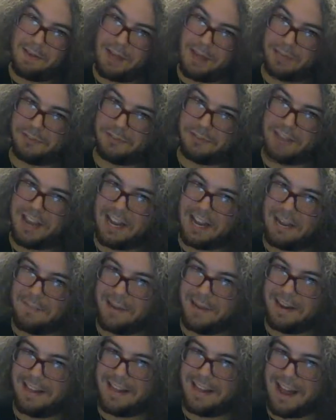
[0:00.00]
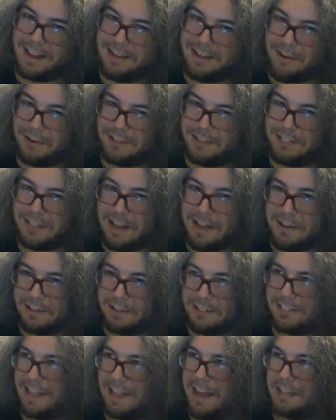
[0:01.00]
Thanks for taking me to that yard sale /
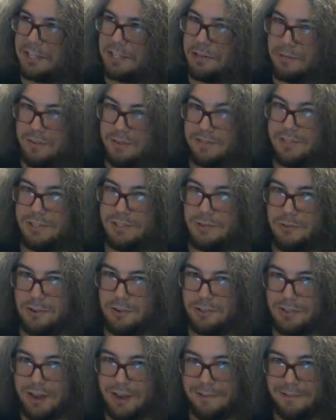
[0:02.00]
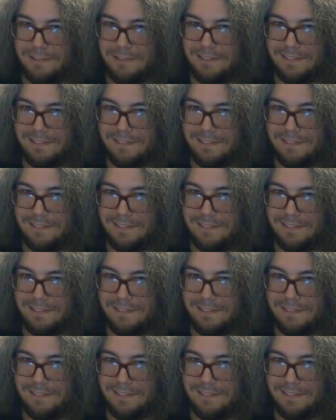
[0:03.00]
thrift store, Joe.